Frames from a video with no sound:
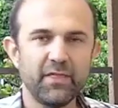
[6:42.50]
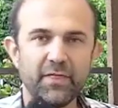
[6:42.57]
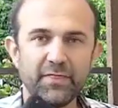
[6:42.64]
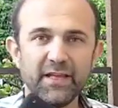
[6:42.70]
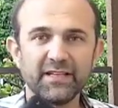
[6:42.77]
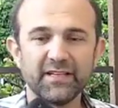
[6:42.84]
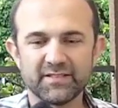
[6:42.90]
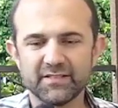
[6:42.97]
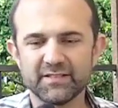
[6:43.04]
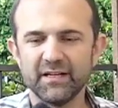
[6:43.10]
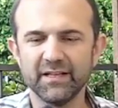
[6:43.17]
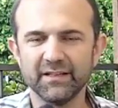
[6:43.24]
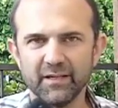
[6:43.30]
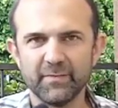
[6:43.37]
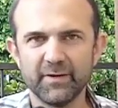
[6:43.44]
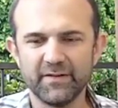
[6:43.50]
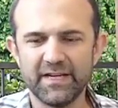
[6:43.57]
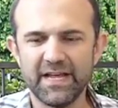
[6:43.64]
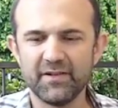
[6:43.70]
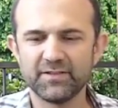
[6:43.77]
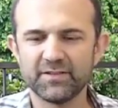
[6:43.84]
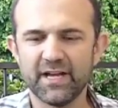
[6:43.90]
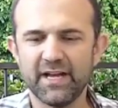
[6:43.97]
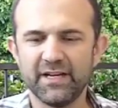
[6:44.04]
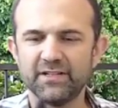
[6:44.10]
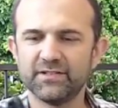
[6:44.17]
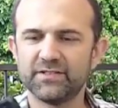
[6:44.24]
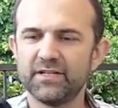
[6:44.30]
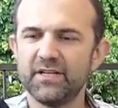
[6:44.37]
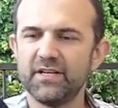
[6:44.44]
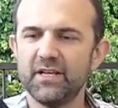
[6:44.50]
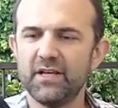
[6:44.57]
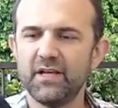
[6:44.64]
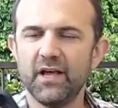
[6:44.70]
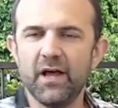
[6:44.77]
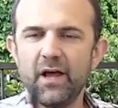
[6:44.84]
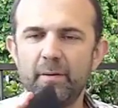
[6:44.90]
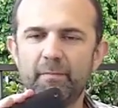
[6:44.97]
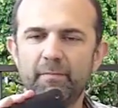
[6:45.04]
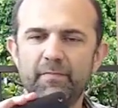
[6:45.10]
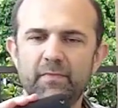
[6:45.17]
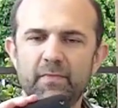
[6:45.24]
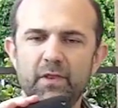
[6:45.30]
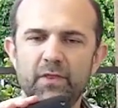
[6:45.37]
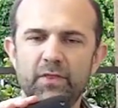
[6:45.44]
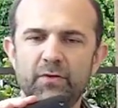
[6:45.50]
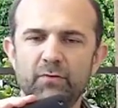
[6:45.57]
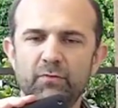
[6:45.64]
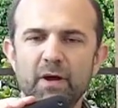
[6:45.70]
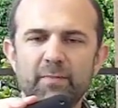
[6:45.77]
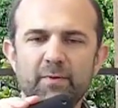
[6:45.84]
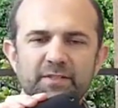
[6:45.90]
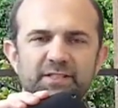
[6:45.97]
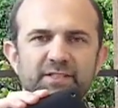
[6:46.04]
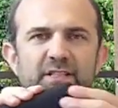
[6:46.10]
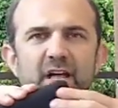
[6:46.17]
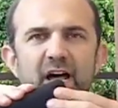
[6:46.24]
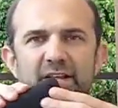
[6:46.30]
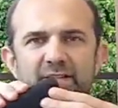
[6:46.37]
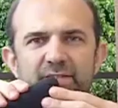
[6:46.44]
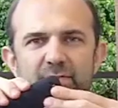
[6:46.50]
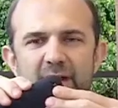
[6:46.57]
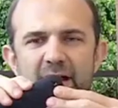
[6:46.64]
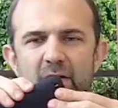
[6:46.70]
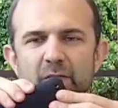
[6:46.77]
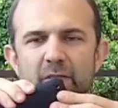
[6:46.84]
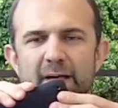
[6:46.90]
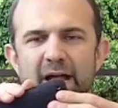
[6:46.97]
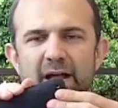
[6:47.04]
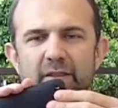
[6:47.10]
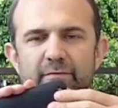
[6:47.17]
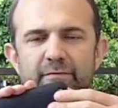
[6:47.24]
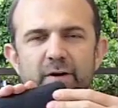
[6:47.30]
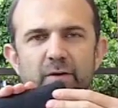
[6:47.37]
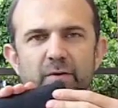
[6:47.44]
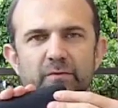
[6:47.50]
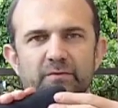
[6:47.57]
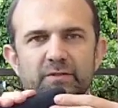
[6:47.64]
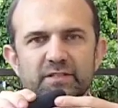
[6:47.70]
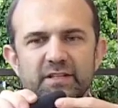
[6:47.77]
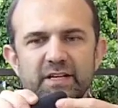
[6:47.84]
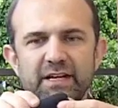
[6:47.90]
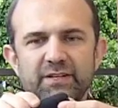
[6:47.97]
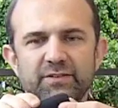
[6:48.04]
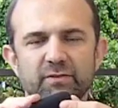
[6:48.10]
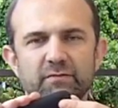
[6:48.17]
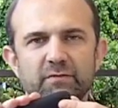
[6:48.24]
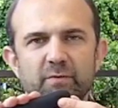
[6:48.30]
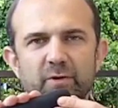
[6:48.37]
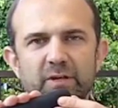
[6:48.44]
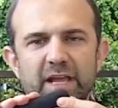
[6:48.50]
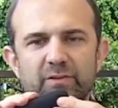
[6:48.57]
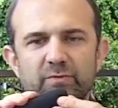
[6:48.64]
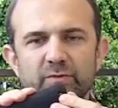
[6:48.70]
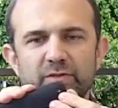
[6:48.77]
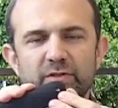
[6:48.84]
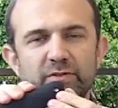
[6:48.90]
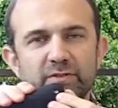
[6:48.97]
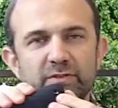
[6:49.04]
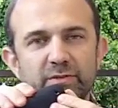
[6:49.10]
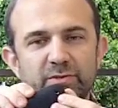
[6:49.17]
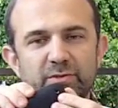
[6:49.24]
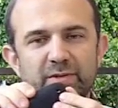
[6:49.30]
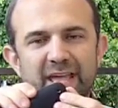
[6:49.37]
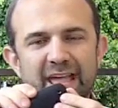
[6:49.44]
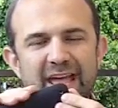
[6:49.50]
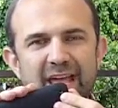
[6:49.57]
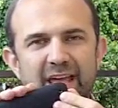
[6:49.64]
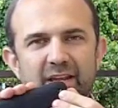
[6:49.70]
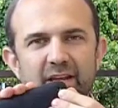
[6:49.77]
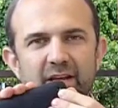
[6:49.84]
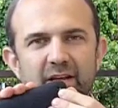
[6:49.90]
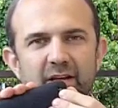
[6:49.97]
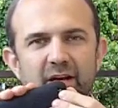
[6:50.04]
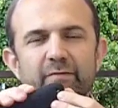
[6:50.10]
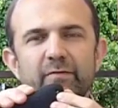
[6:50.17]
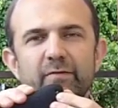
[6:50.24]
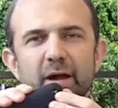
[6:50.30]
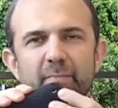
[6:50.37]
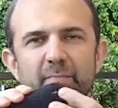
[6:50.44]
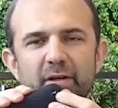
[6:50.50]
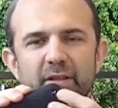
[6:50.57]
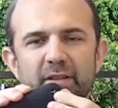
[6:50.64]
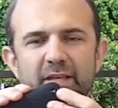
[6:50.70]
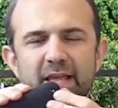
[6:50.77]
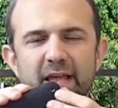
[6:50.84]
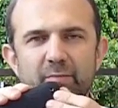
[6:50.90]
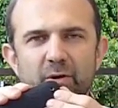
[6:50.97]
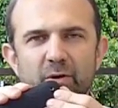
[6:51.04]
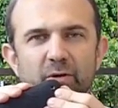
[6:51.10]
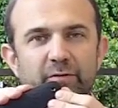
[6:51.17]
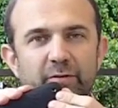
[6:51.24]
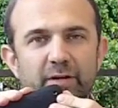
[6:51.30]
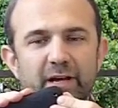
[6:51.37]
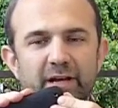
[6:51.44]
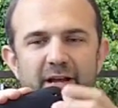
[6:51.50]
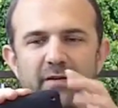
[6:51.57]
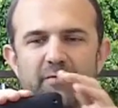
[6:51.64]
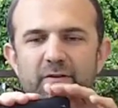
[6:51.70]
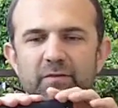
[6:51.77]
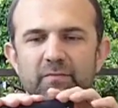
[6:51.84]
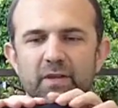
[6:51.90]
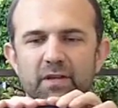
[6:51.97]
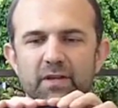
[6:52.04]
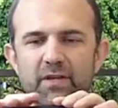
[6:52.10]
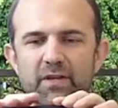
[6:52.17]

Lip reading: The thing that's a little bit of a downside is the rubber slides around the back of the phone, just like any sort of rubber case will do. So you can cover up the camera hole if you're not careful.